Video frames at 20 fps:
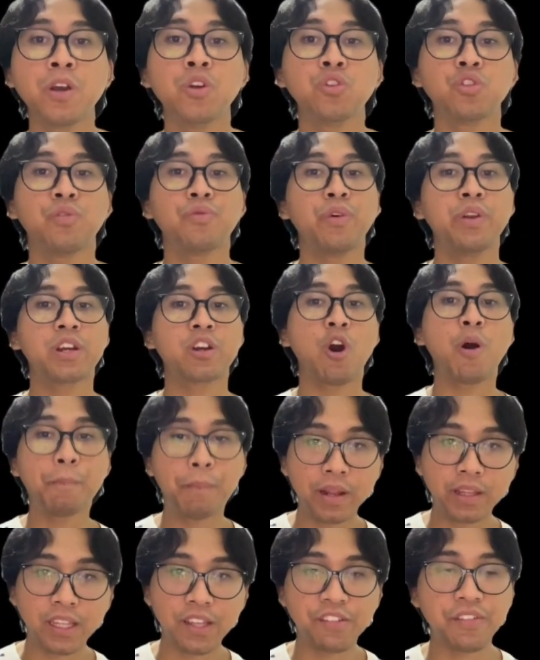So for the
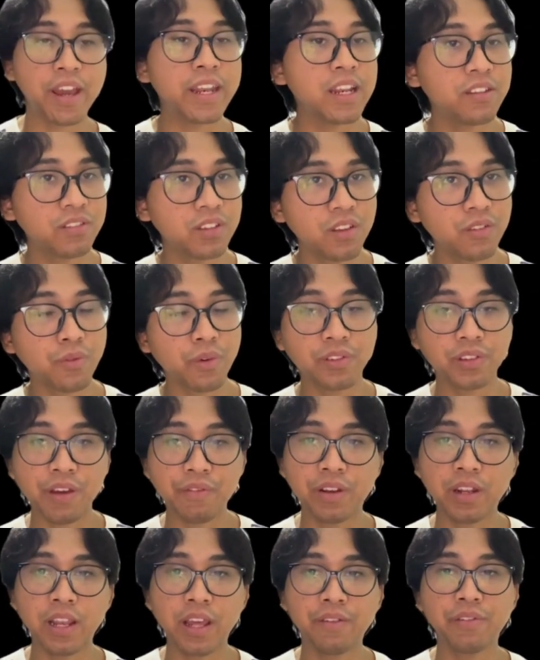comparative analysis for
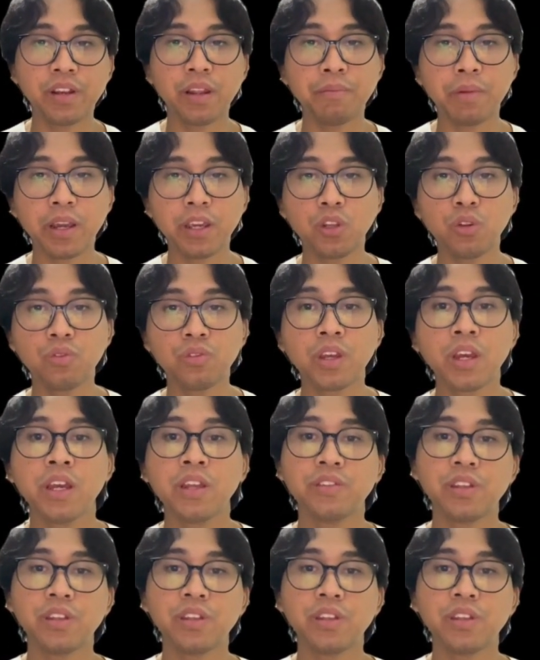7-Eleven and MyNews,